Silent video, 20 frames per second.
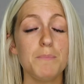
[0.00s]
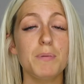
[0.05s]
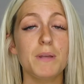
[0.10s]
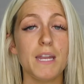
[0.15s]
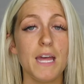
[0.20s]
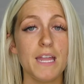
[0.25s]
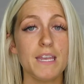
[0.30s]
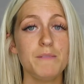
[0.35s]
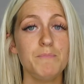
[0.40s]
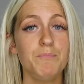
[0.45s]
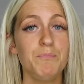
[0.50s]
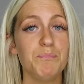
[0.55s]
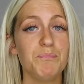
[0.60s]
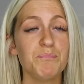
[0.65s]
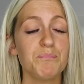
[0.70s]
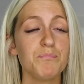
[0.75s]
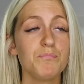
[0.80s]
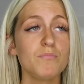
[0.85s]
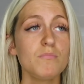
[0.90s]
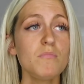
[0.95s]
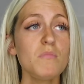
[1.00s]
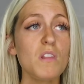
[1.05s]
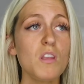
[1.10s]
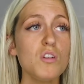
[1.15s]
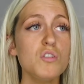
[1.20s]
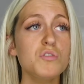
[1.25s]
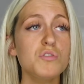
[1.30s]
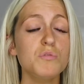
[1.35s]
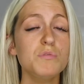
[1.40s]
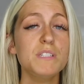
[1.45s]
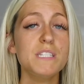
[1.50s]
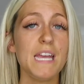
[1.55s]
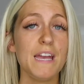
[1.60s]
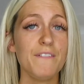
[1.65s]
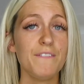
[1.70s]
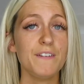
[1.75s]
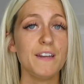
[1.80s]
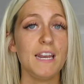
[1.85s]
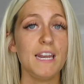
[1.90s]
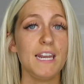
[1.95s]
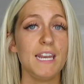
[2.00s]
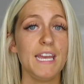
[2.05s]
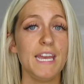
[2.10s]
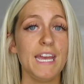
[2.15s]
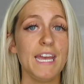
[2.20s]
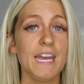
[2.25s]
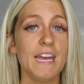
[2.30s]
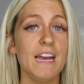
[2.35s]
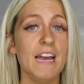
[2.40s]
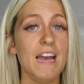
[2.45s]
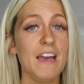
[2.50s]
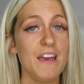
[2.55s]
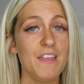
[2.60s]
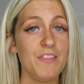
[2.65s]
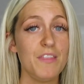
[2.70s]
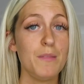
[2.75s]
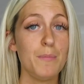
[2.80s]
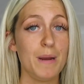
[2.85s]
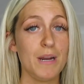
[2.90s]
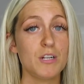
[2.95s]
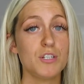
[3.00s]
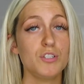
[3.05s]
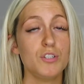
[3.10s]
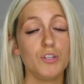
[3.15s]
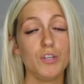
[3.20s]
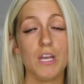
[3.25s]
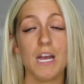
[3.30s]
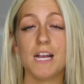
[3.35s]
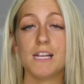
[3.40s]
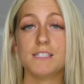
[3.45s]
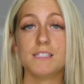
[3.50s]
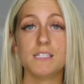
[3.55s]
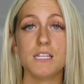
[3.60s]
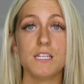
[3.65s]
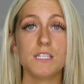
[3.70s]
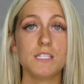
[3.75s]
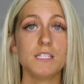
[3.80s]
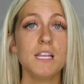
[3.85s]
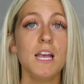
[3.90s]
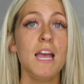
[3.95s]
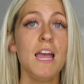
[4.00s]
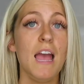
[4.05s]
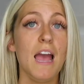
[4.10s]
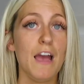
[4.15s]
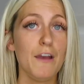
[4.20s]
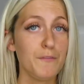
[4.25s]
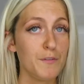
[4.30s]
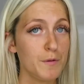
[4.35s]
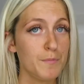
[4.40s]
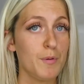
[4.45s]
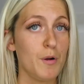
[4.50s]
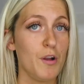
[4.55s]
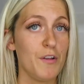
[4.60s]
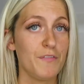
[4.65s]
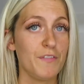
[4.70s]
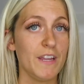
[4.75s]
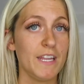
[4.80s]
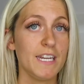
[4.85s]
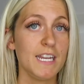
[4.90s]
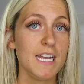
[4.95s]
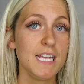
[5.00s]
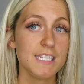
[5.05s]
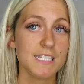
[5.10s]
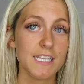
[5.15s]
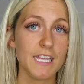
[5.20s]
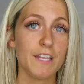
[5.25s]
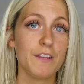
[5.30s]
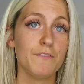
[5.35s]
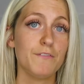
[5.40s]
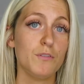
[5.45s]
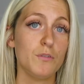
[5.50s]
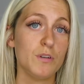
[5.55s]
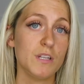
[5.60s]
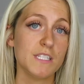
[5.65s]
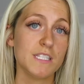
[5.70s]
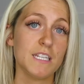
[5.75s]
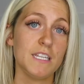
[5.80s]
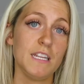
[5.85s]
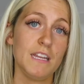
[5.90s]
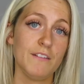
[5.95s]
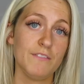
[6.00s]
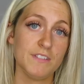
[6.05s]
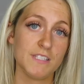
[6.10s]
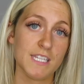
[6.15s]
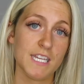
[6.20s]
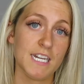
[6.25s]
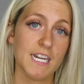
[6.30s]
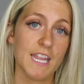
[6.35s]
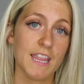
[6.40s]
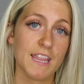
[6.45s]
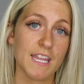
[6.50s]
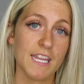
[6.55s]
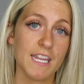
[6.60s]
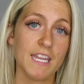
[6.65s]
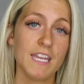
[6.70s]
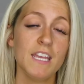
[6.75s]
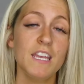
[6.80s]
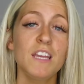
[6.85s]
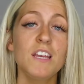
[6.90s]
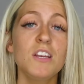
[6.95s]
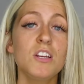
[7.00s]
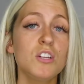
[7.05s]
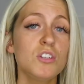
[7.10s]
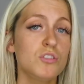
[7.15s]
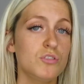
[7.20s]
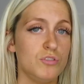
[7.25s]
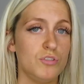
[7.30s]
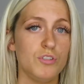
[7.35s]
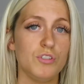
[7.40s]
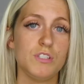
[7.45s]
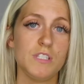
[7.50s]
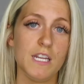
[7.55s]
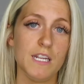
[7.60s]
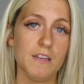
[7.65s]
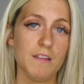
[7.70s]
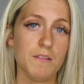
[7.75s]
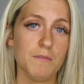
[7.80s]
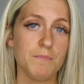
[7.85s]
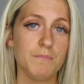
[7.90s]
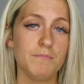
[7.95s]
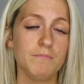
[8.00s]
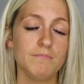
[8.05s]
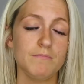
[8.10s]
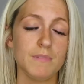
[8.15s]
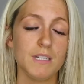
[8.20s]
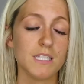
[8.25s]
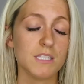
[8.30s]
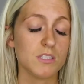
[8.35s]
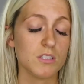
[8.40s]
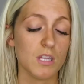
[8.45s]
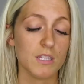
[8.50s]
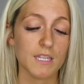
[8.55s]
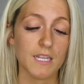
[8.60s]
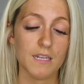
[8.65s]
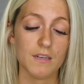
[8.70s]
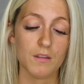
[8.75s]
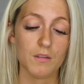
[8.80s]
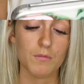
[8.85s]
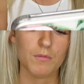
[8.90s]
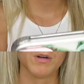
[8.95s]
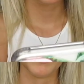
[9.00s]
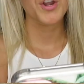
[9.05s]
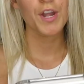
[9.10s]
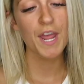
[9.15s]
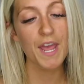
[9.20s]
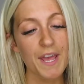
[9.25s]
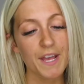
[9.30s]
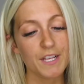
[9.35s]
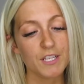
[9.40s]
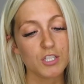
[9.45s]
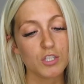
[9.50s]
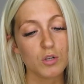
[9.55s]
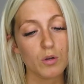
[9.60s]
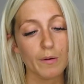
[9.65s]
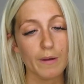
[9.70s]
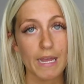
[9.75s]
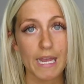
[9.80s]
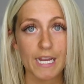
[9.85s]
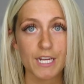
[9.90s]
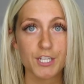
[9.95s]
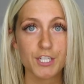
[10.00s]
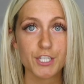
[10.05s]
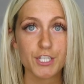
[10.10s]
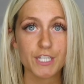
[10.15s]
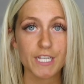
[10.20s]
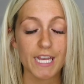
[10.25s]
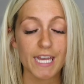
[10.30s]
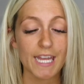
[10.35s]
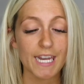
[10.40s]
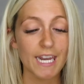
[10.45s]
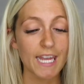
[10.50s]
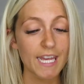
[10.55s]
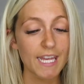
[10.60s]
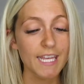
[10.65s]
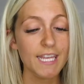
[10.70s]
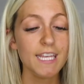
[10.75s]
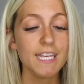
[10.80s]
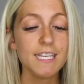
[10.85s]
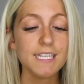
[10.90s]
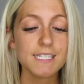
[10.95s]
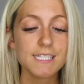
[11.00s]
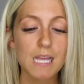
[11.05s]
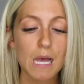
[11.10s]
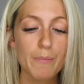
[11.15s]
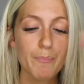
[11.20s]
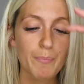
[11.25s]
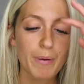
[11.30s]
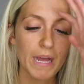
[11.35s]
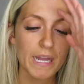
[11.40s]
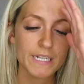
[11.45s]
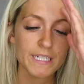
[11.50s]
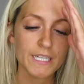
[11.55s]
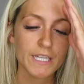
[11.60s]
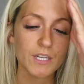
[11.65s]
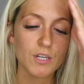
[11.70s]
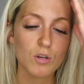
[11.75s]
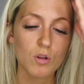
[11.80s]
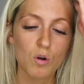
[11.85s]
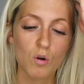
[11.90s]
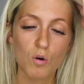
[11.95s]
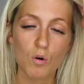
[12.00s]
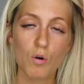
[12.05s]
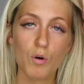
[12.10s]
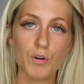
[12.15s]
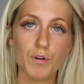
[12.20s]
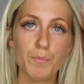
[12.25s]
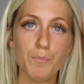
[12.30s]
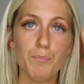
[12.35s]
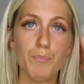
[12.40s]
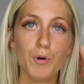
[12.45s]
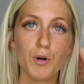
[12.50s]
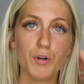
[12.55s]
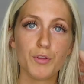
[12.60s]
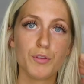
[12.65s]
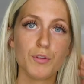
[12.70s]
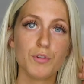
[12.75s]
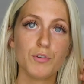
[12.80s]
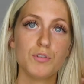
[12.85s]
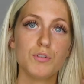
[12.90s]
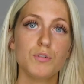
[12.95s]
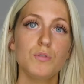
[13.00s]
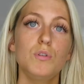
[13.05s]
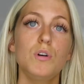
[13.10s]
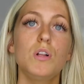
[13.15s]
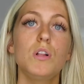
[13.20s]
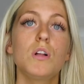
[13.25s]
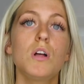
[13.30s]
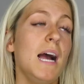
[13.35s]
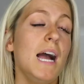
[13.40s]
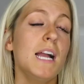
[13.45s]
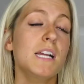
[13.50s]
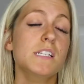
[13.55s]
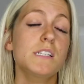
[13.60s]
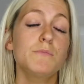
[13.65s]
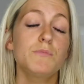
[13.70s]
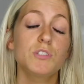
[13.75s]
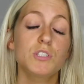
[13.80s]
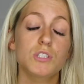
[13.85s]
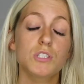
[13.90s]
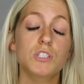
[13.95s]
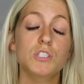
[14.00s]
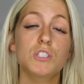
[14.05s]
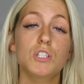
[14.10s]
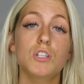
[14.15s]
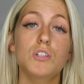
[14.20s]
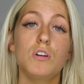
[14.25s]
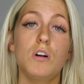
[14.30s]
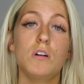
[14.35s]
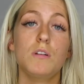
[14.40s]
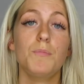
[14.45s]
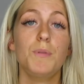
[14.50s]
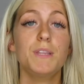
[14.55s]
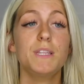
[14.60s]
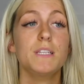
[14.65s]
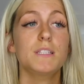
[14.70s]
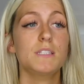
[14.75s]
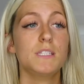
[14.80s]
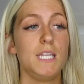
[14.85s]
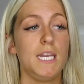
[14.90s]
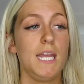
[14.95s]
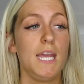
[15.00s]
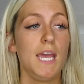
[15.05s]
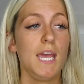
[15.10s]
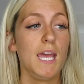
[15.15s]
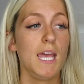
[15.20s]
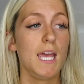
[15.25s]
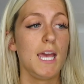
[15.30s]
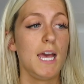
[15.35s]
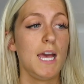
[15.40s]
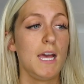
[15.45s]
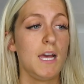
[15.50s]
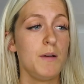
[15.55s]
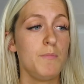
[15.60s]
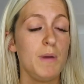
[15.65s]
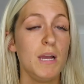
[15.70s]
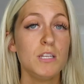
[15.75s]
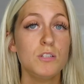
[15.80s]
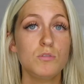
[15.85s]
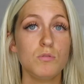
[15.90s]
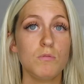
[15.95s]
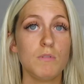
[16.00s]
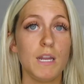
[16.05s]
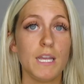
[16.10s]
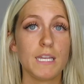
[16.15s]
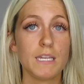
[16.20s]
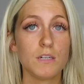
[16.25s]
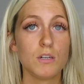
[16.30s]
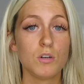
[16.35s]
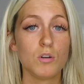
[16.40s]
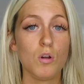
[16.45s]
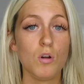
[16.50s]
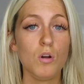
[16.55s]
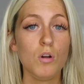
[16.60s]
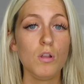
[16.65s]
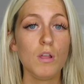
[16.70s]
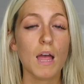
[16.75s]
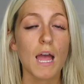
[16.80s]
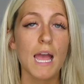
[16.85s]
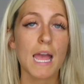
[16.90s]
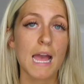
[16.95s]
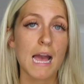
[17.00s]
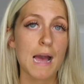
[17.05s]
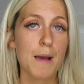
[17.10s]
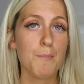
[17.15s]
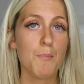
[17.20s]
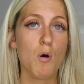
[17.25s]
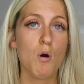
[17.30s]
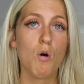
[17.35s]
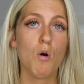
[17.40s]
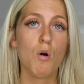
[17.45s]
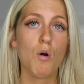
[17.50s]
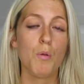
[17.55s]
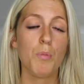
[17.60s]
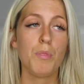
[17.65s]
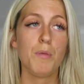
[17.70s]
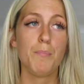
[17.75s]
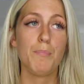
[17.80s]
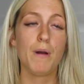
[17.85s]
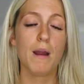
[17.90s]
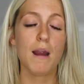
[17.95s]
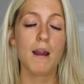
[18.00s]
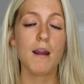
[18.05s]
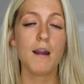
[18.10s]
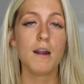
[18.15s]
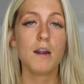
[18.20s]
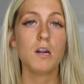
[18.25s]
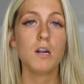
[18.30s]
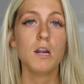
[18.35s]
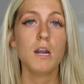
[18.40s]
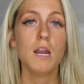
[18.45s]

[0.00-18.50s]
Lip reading: it in. So definitely, the person who asked this, if your boyfriend is liking photos and you haven't said anything, just say to them. It's not the end of the world. The next question is opinion on birth control. Actually, I was just talking about this today. I don't like it at all. I am on the bar